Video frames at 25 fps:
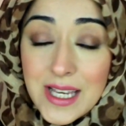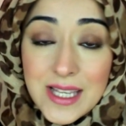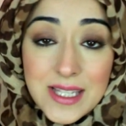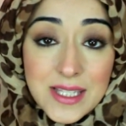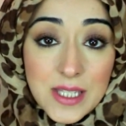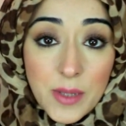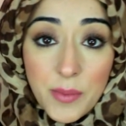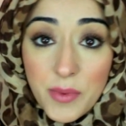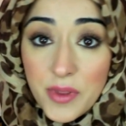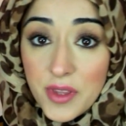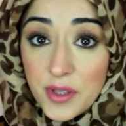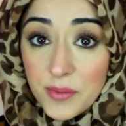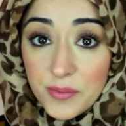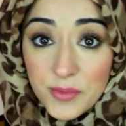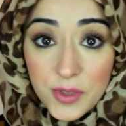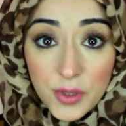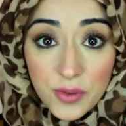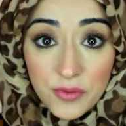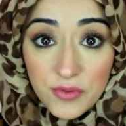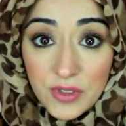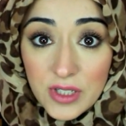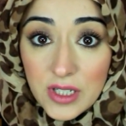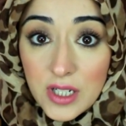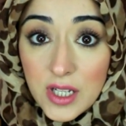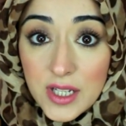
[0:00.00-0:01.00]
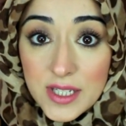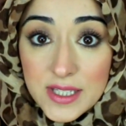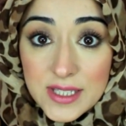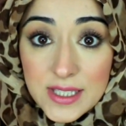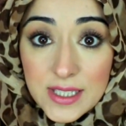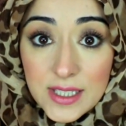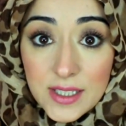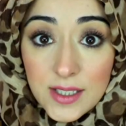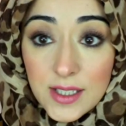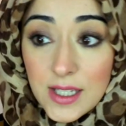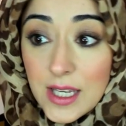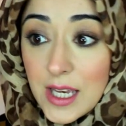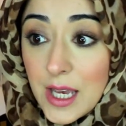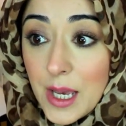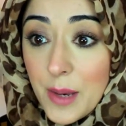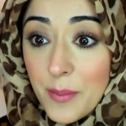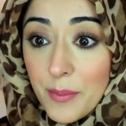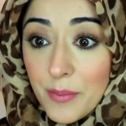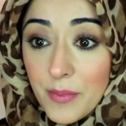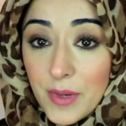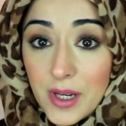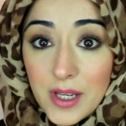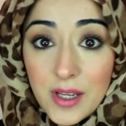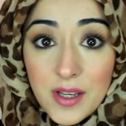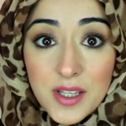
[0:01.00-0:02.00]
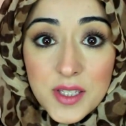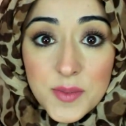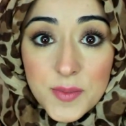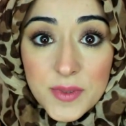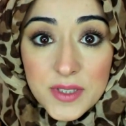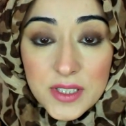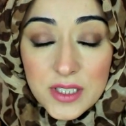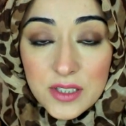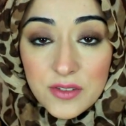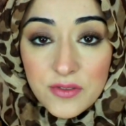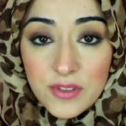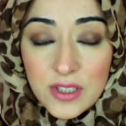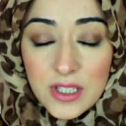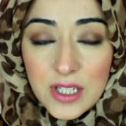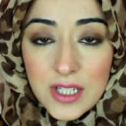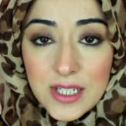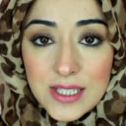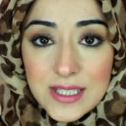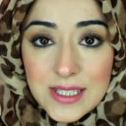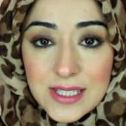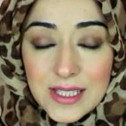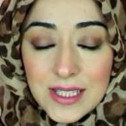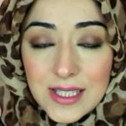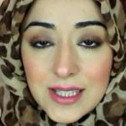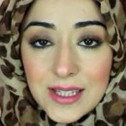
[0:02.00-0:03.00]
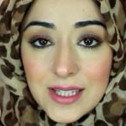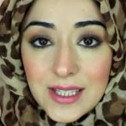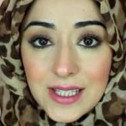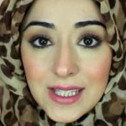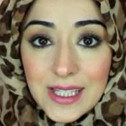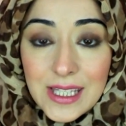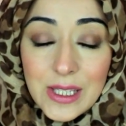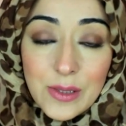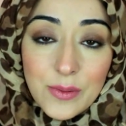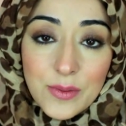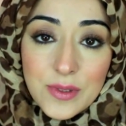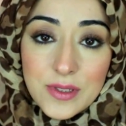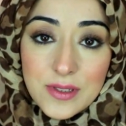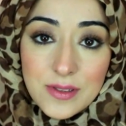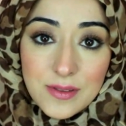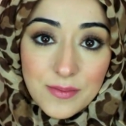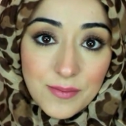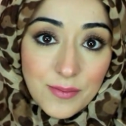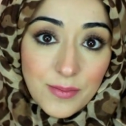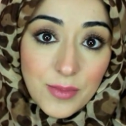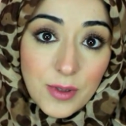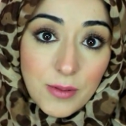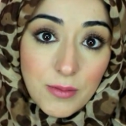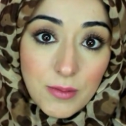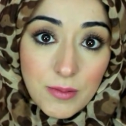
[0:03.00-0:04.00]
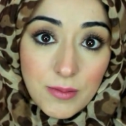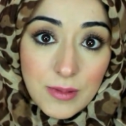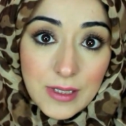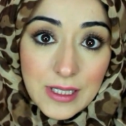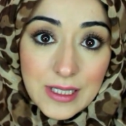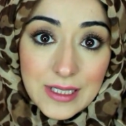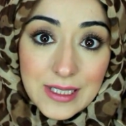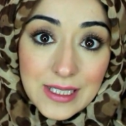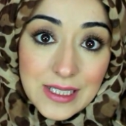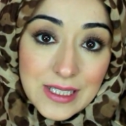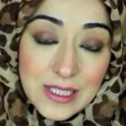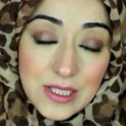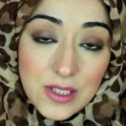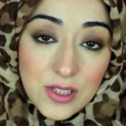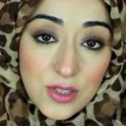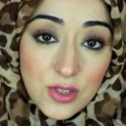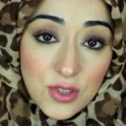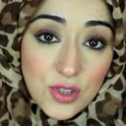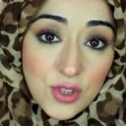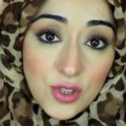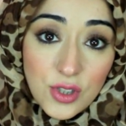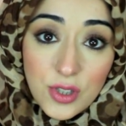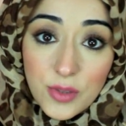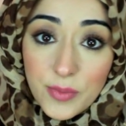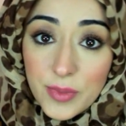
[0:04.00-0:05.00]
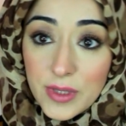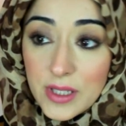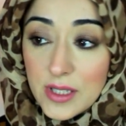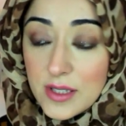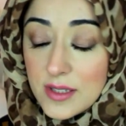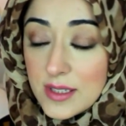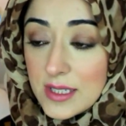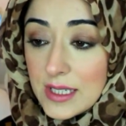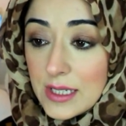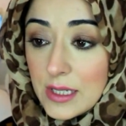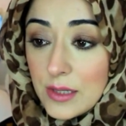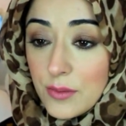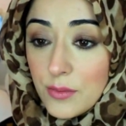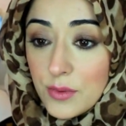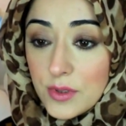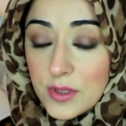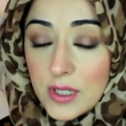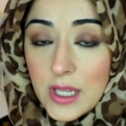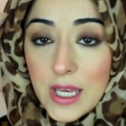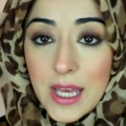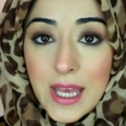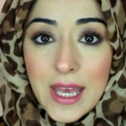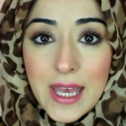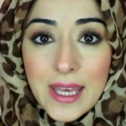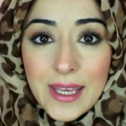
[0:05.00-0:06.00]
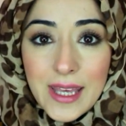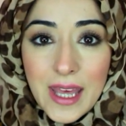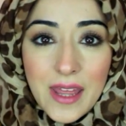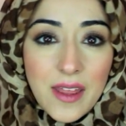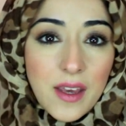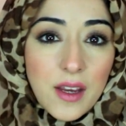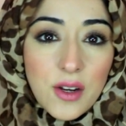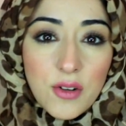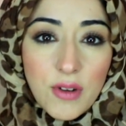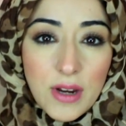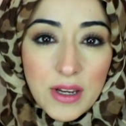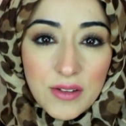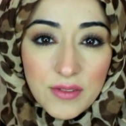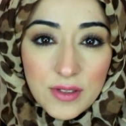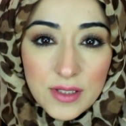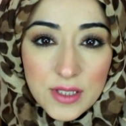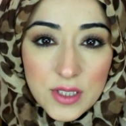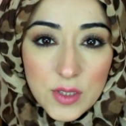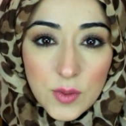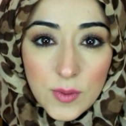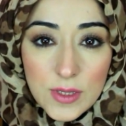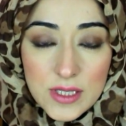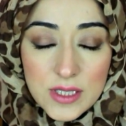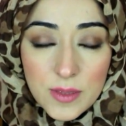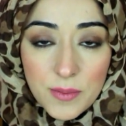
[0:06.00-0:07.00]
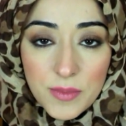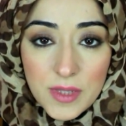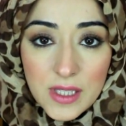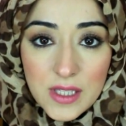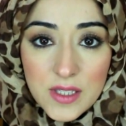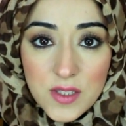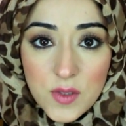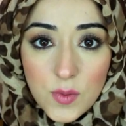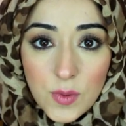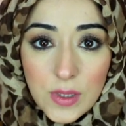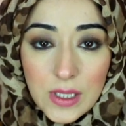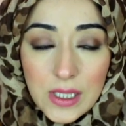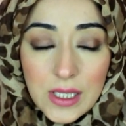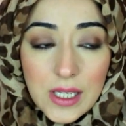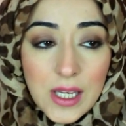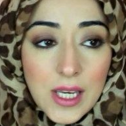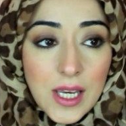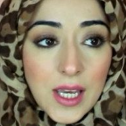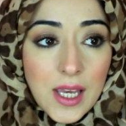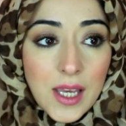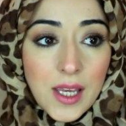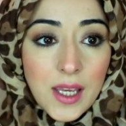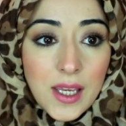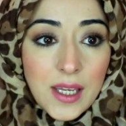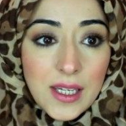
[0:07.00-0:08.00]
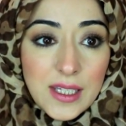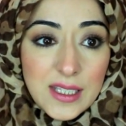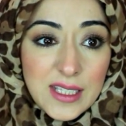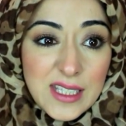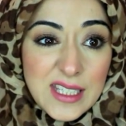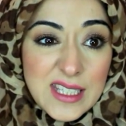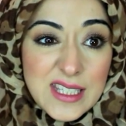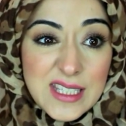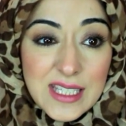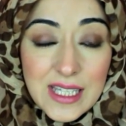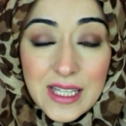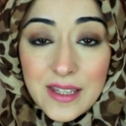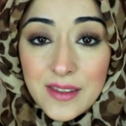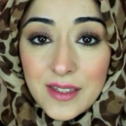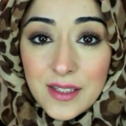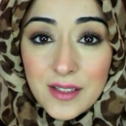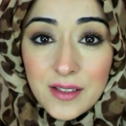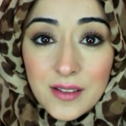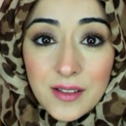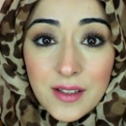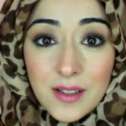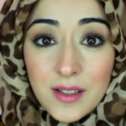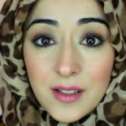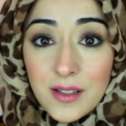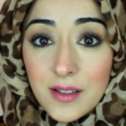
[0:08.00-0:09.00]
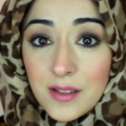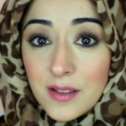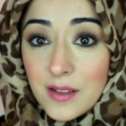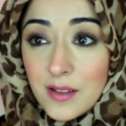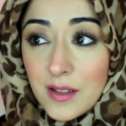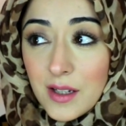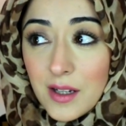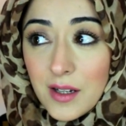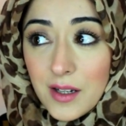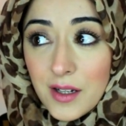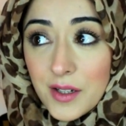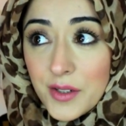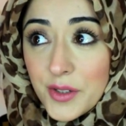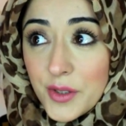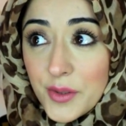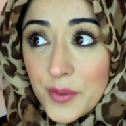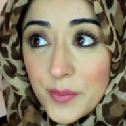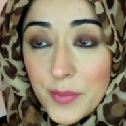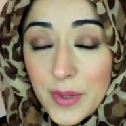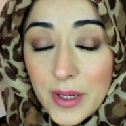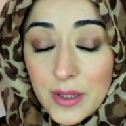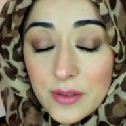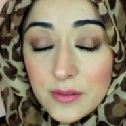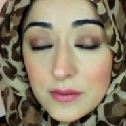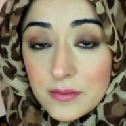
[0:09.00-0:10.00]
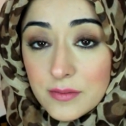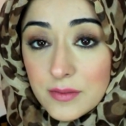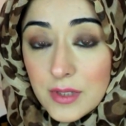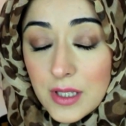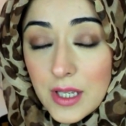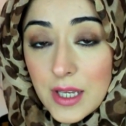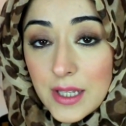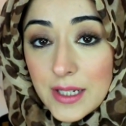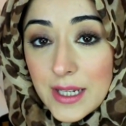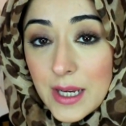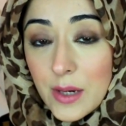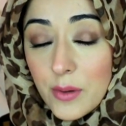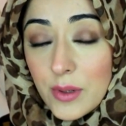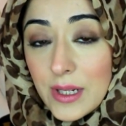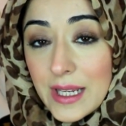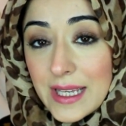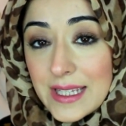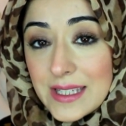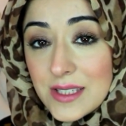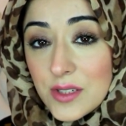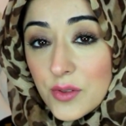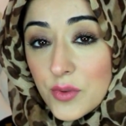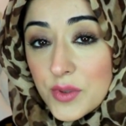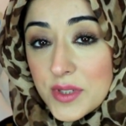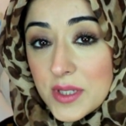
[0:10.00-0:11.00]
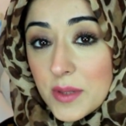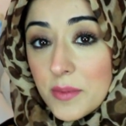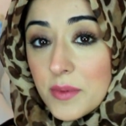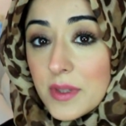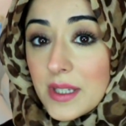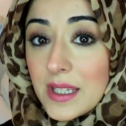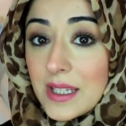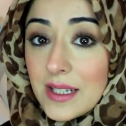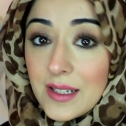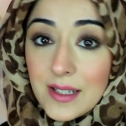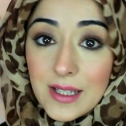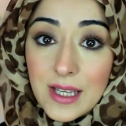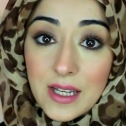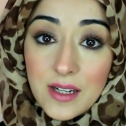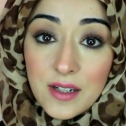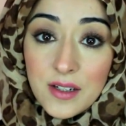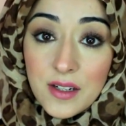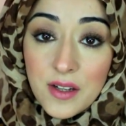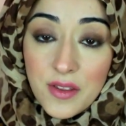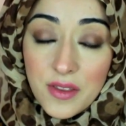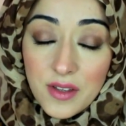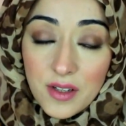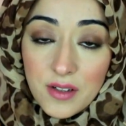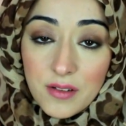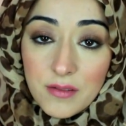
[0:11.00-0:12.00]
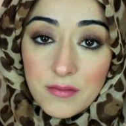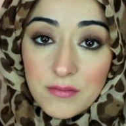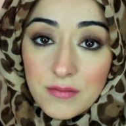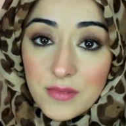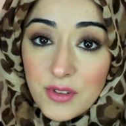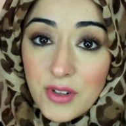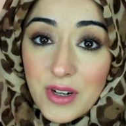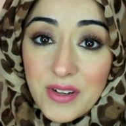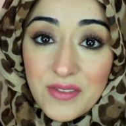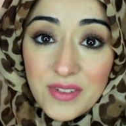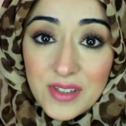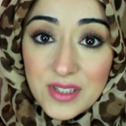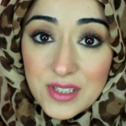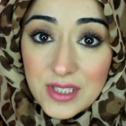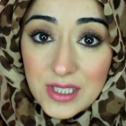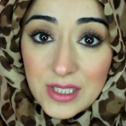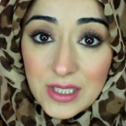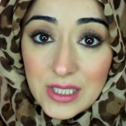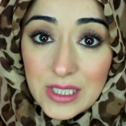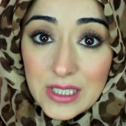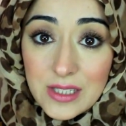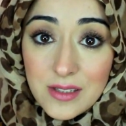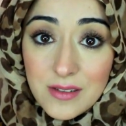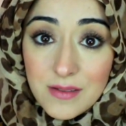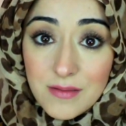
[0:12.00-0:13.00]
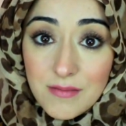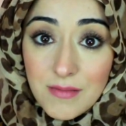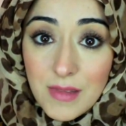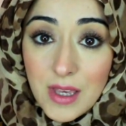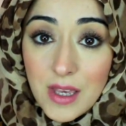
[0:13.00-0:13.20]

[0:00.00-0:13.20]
Some of them don't realize it. My husband didn't realize it, that he was probably addicted to sugar, because he would get a craving to eat something sweet, he'd eat it, and then I don't know, about an hour later or something, and get another craving to eat